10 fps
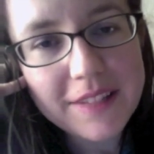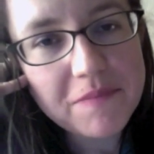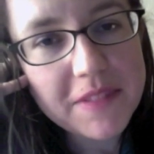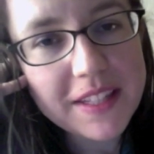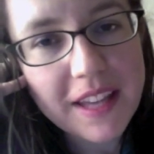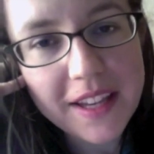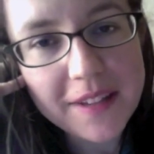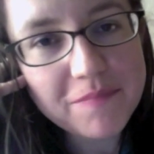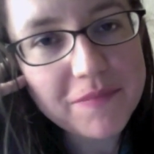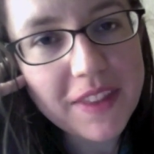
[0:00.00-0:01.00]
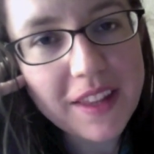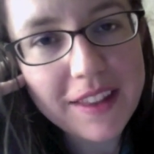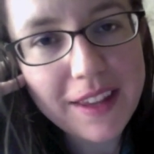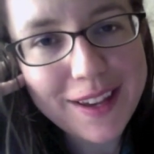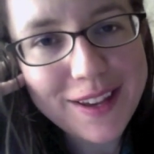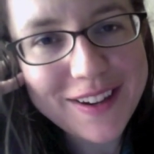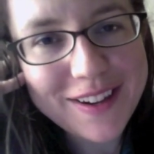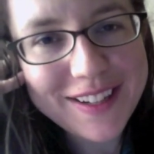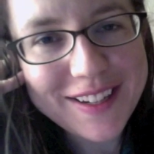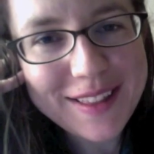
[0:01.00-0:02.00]
say that they are
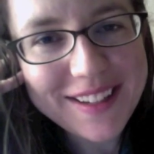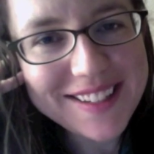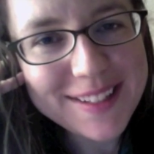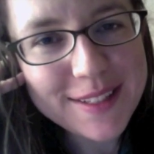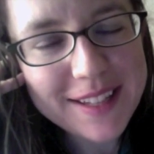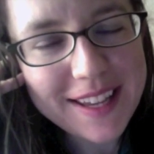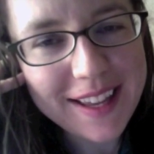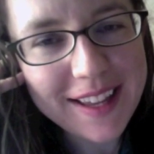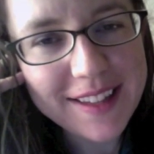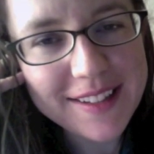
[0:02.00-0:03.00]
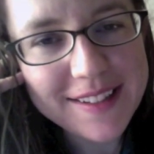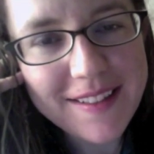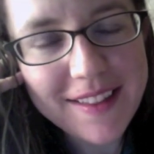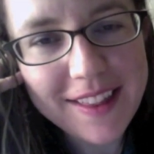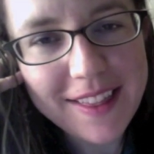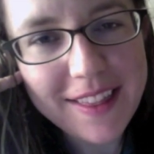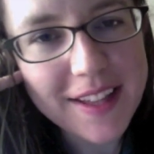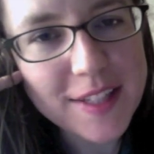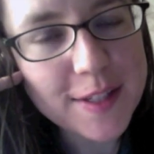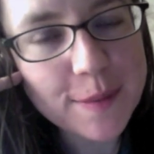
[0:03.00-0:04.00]
an atheist, and that
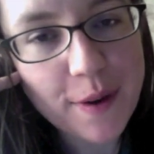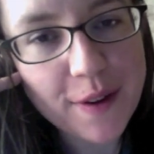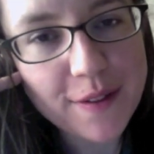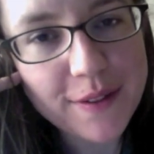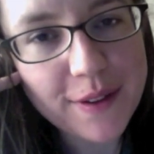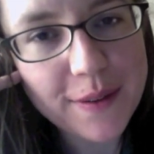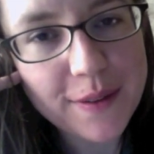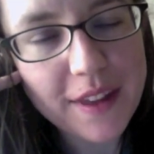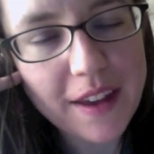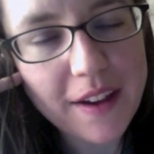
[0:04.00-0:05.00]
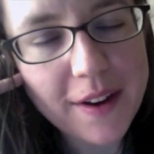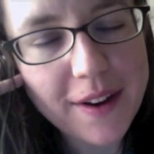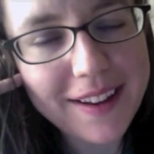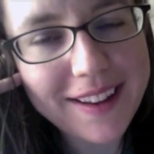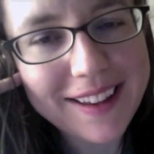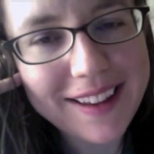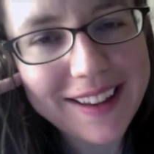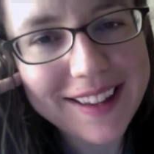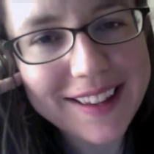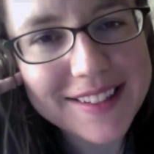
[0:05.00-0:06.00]
that's just part of who they are,
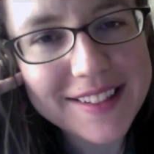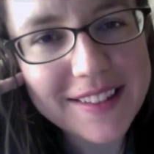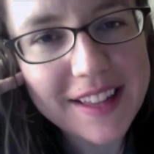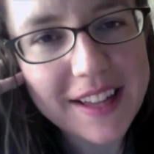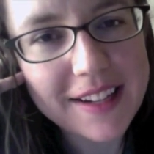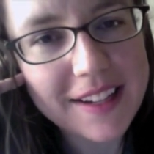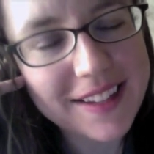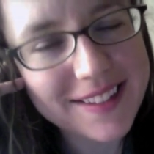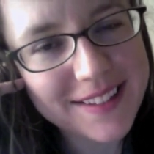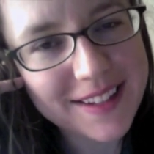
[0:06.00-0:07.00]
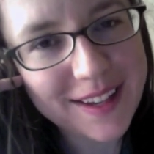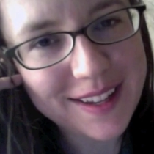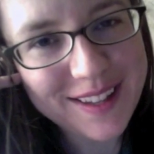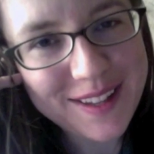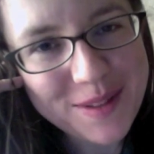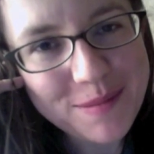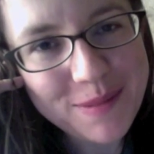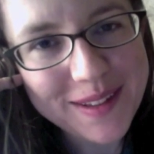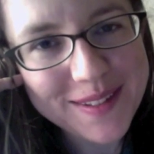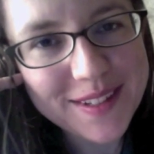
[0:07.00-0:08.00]
and that it is a
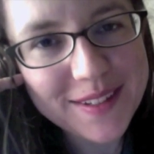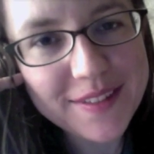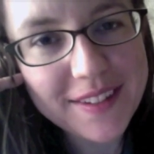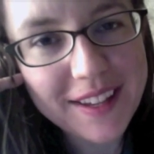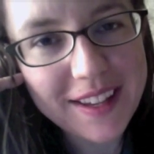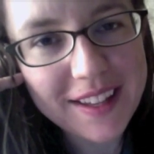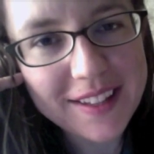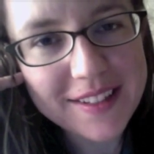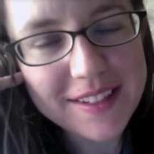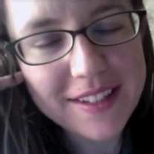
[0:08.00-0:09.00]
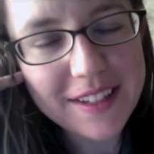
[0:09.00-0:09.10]
positive and